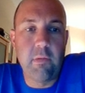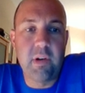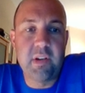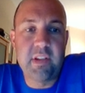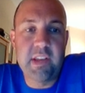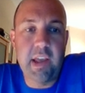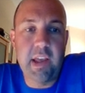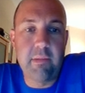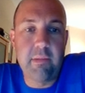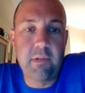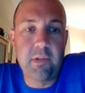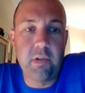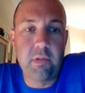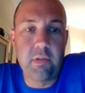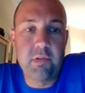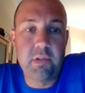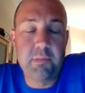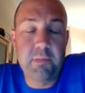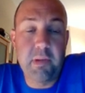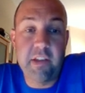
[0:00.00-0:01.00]
Once again,
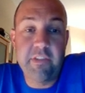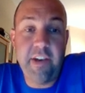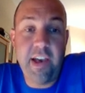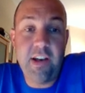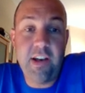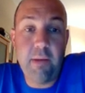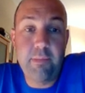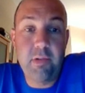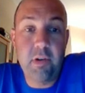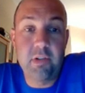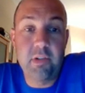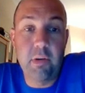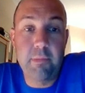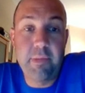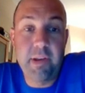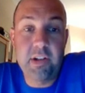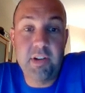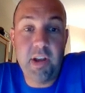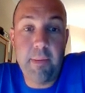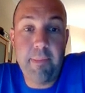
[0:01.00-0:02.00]
don't pick file upload, don't
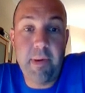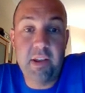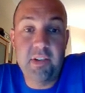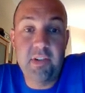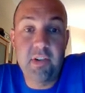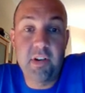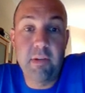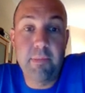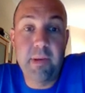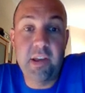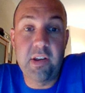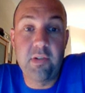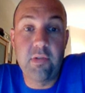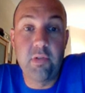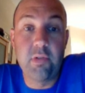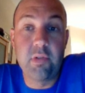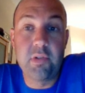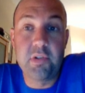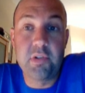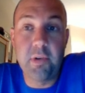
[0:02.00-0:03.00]
pick Dropbox. You're going to pick
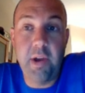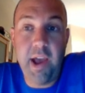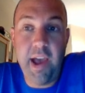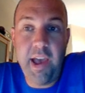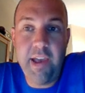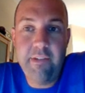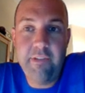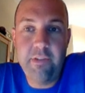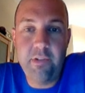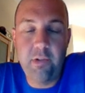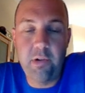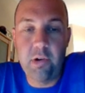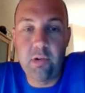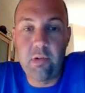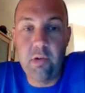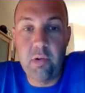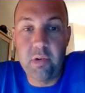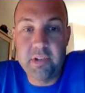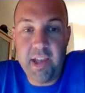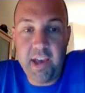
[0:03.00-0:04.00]
Google Drive or
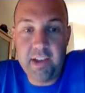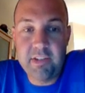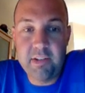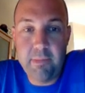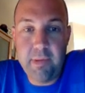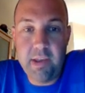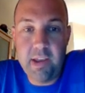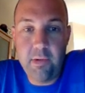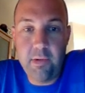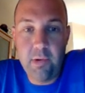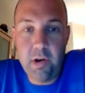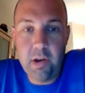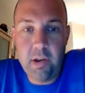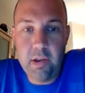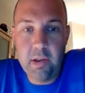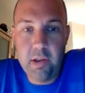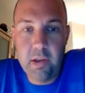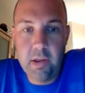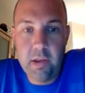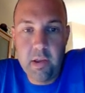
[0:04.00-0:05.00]
Google Docs to make it
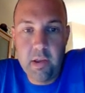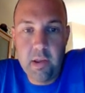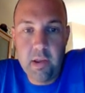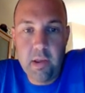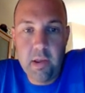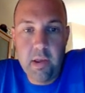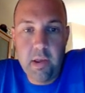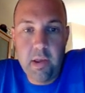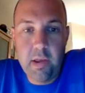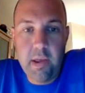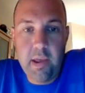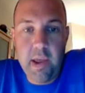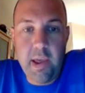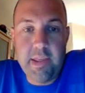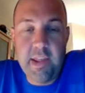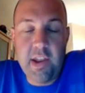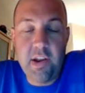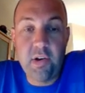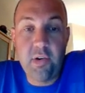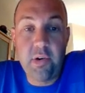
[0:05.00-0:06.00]
work.
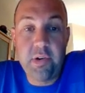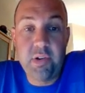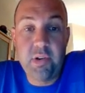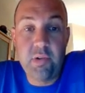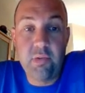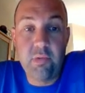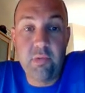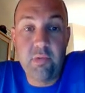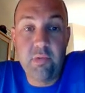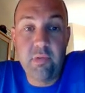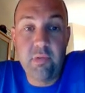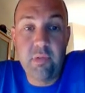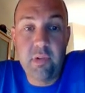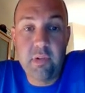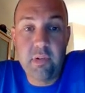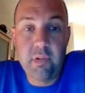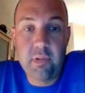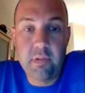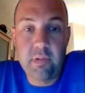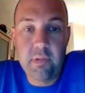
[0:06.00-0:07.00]
Then you're going to
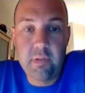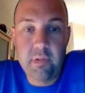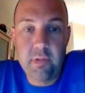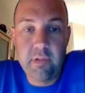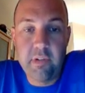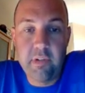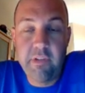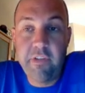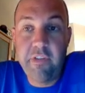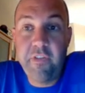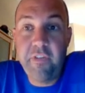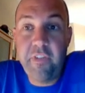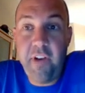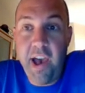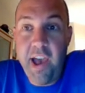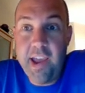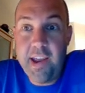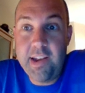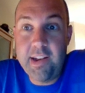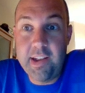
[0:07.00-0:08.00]

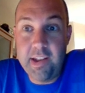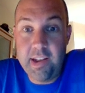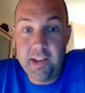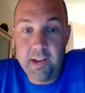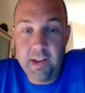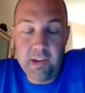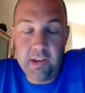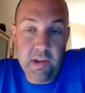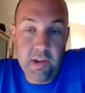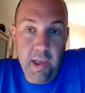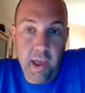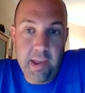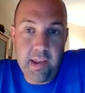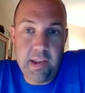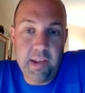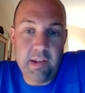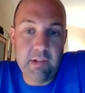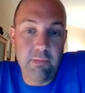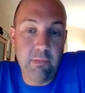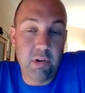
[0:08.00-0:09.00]
find it.
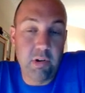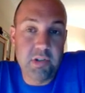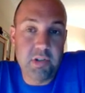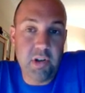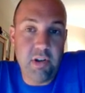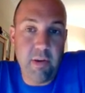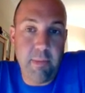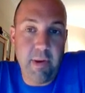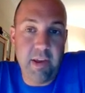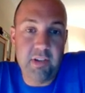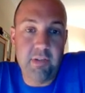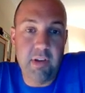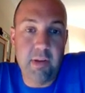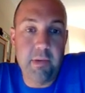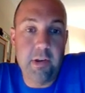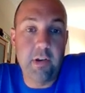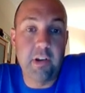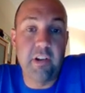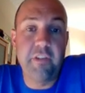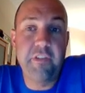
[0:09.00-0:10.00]
It won't show you on my screen,
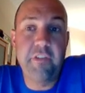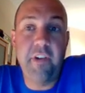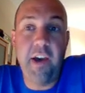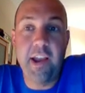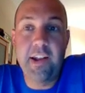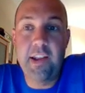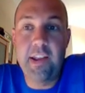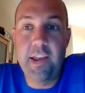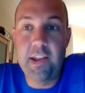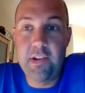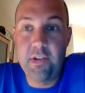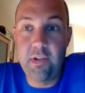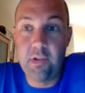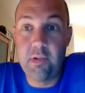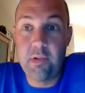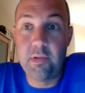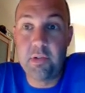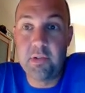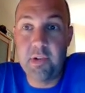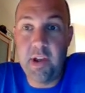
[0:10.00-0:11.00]
but you're going to find it in your
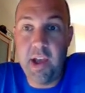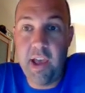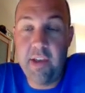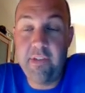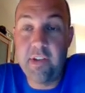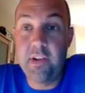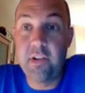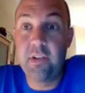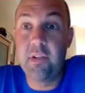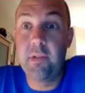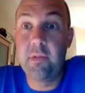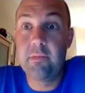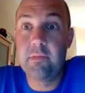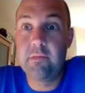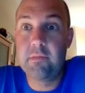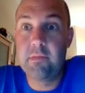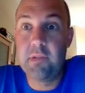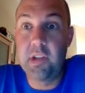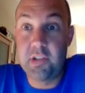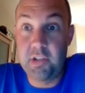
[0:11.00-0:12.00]
Google Drive, and
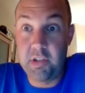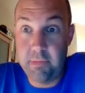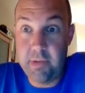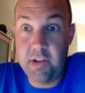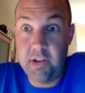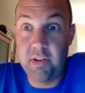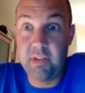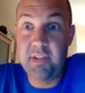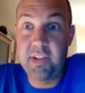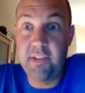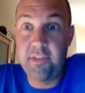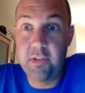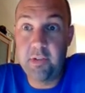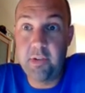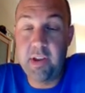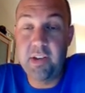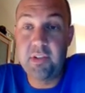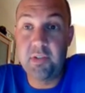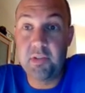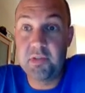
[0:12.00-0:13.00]
it should be in your 7th
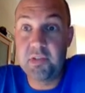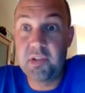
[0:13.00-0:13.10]
grade